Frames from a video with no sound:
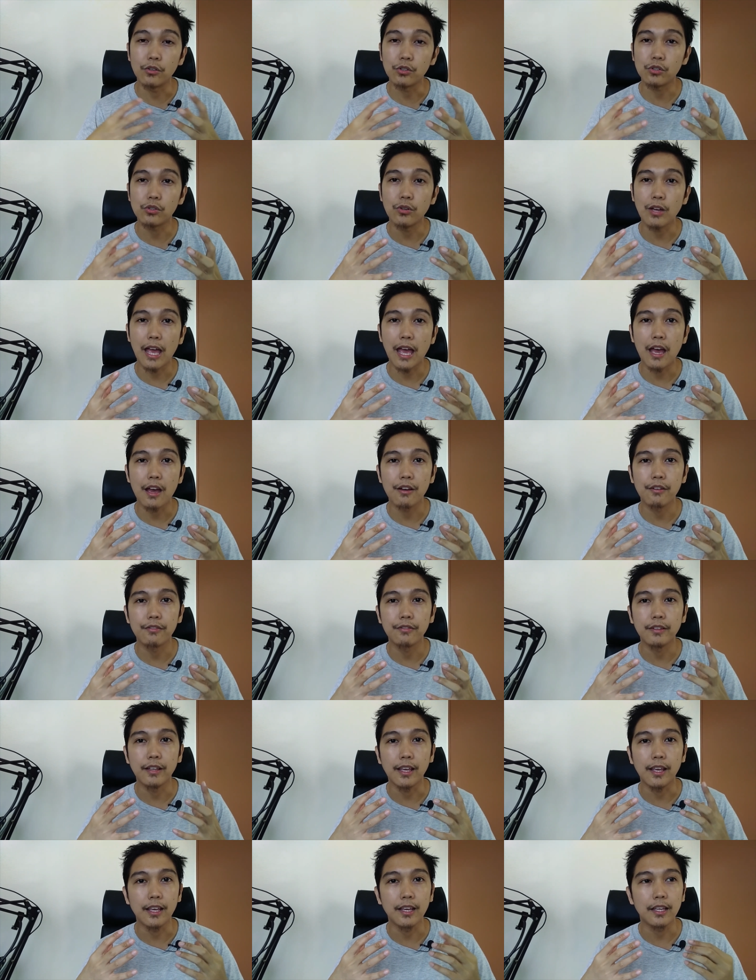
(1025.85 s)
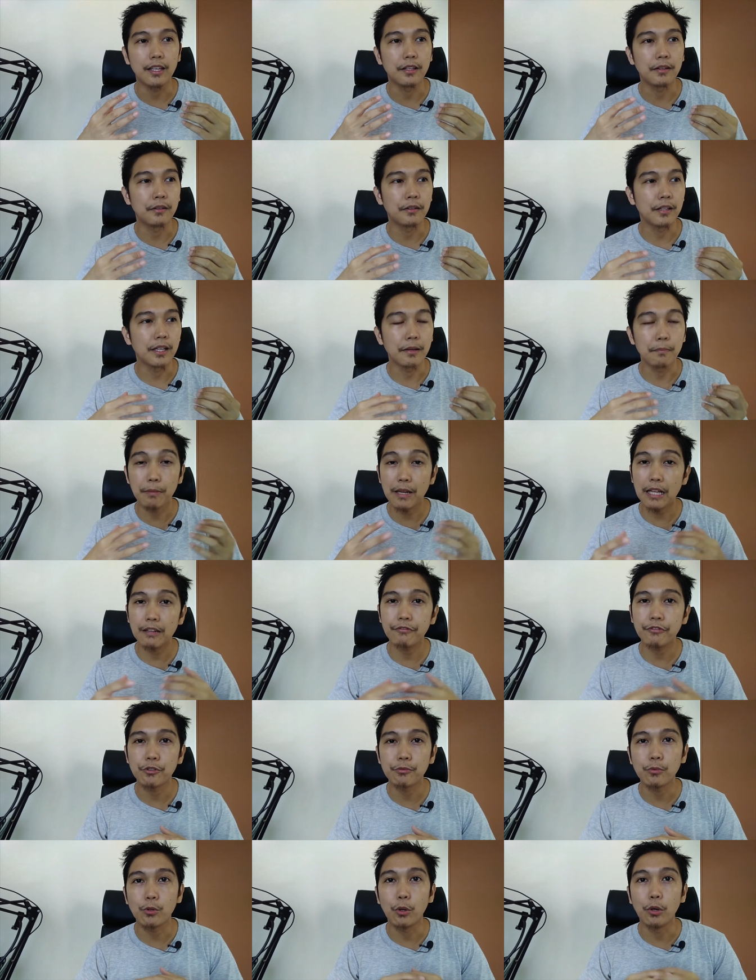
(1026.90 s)
also have a, a
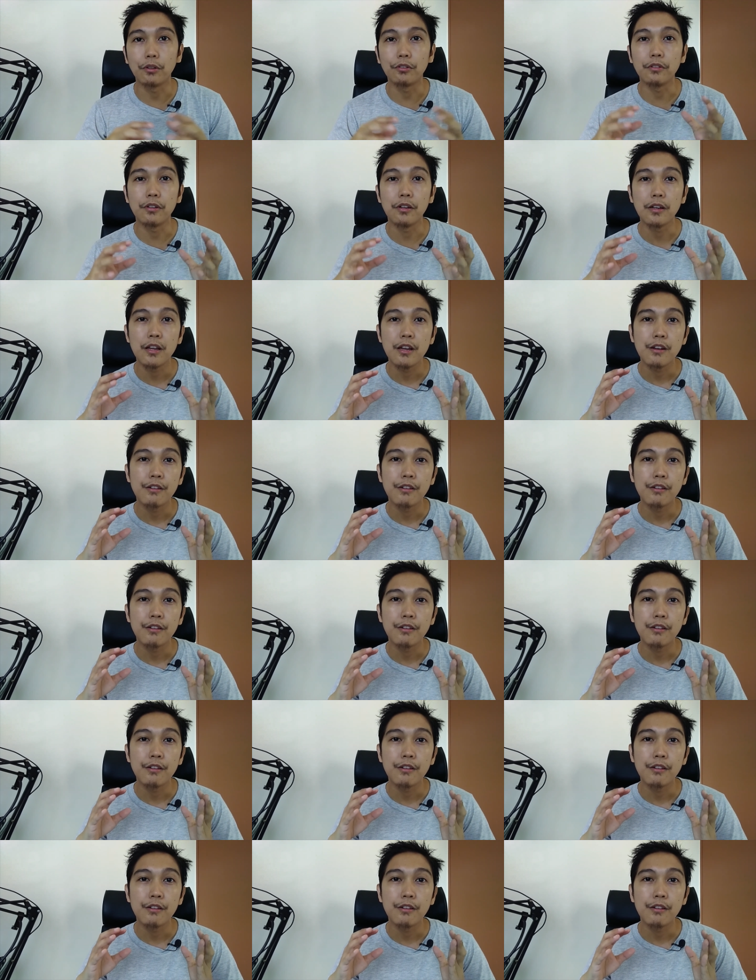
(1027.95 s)
platform called